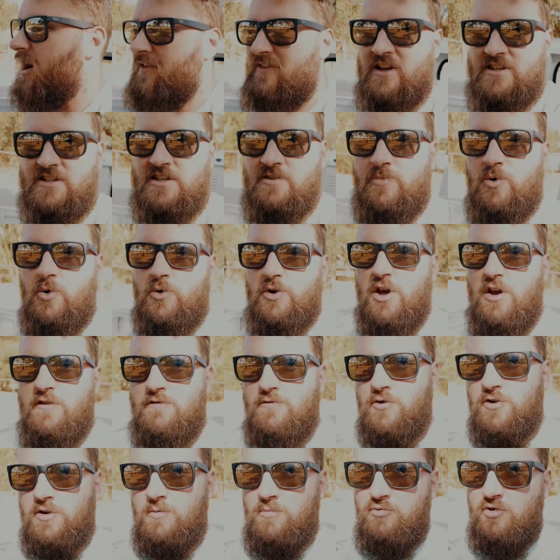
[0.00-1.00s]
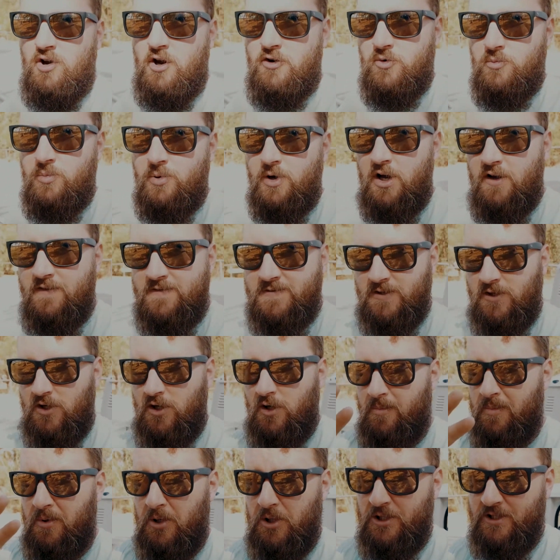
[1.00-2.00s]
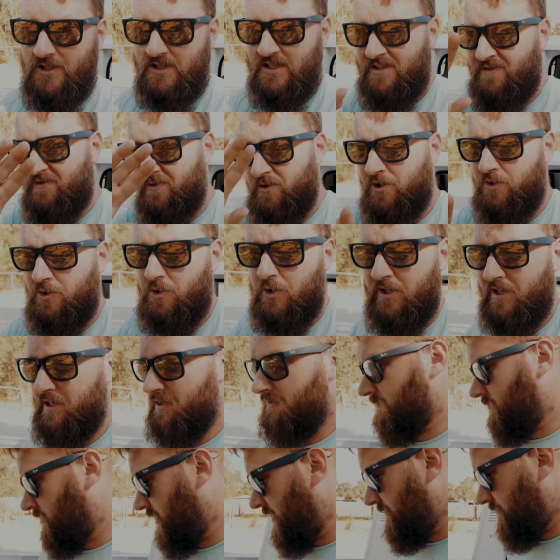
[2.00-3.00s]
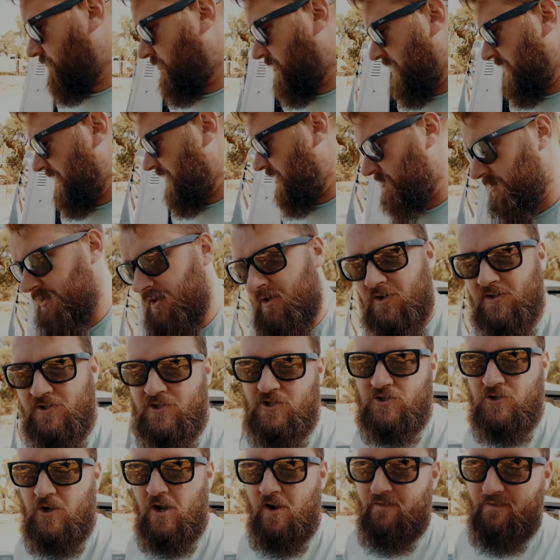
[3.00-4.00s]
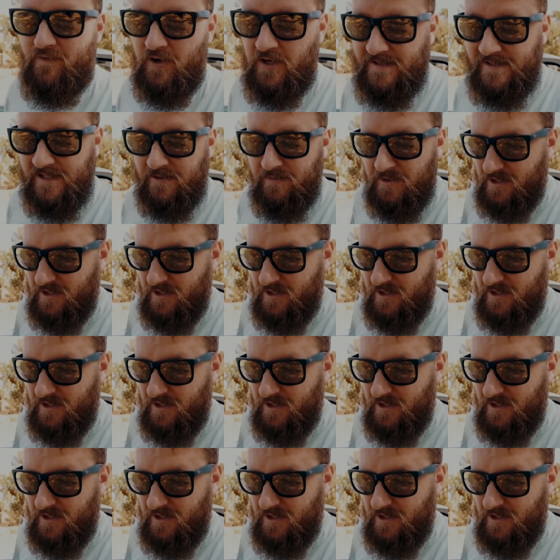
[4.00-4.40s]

I've actually pulled over on a bridle path, so apologies for annoying everyone here. I was just trying to find so